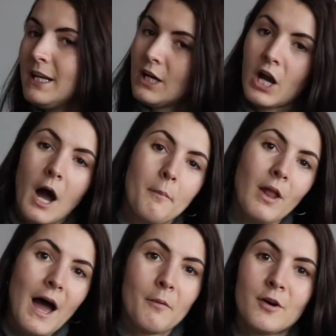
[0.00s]
in a
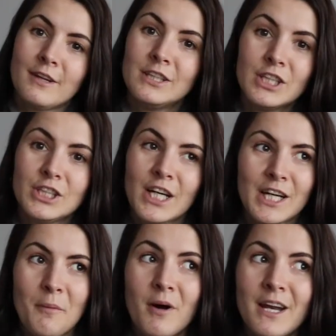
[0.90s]
couple hours. I just
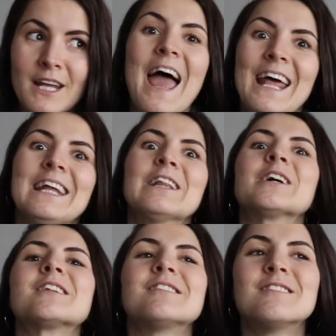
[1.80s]
checked up on it and it
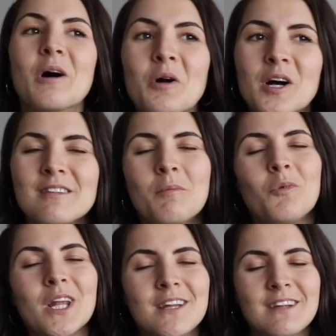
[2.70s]
looked so good. So I'm
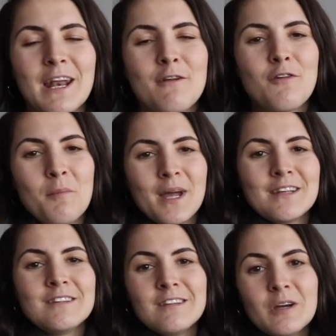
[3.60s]
really excited for my
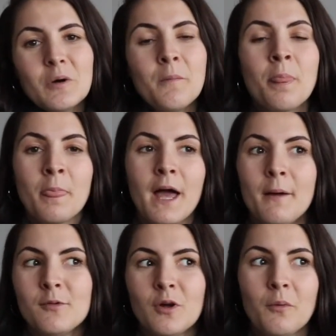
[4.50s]
stew.
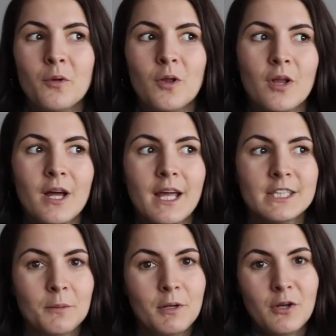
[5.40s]
So I will
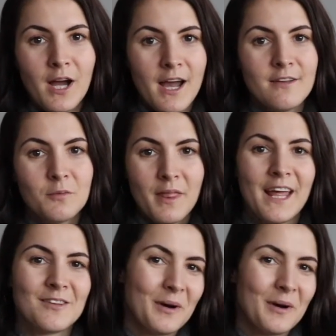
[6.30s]
catch up with you guys when that's